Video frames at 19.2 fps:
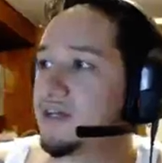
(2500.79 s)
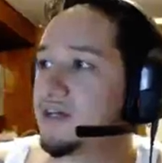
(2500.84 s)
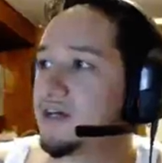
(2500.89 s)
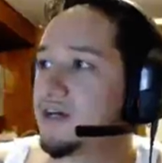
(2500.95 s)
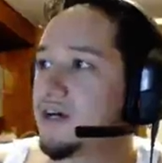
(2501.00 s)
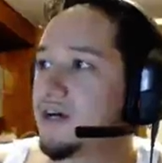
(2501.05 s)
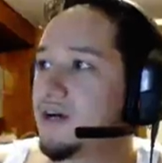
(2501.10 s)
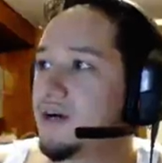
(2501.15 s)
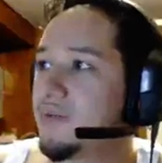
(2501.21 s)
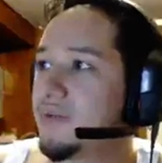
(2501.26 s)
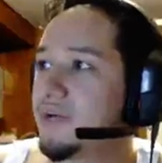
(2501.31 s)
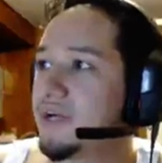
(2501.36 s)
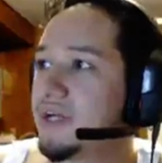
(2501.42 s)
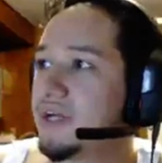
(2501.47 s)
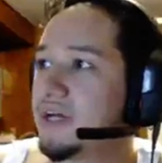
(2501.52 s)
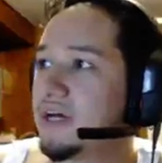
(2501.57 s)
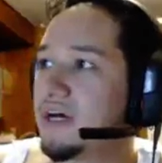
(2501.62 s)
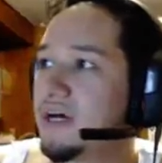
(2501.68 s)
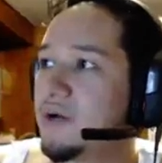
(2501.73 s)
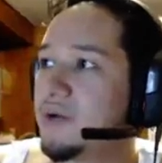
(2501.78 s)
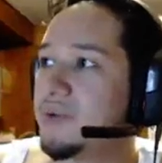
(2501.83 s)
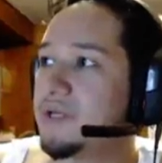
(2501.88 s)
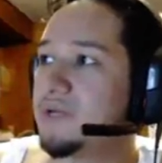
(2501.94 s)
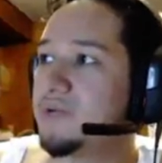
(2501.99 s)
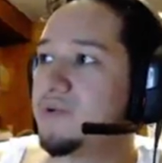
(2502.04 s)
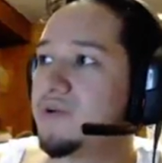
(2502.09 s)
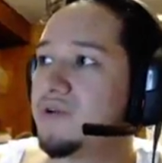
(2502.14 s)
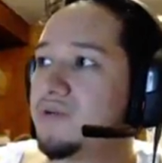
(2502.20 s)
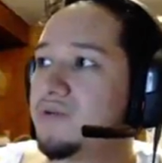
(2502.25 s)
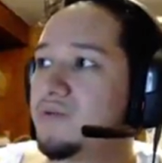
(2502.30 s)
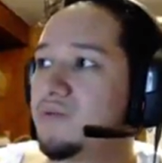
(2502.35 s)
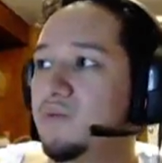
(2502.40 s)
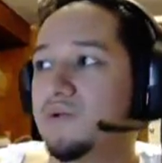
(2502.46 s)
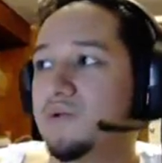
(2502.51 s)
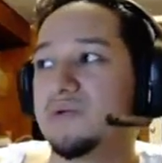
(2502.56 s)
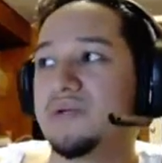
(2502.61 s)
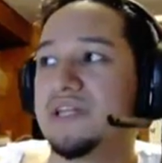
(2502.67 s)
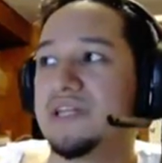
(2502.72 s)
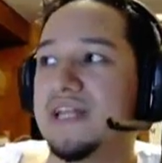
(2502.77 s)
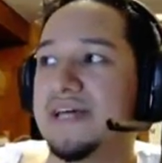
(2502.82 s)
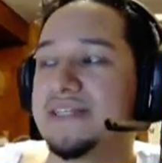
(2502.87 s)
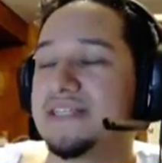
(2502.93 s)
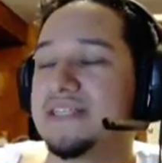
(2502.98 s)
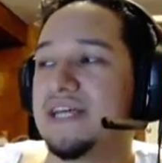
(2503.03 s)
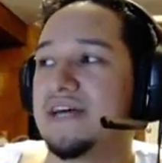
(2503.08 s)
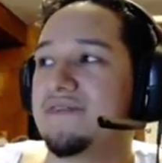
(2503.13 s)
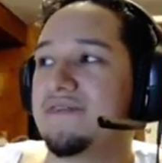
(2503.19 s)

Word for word: but we would like to have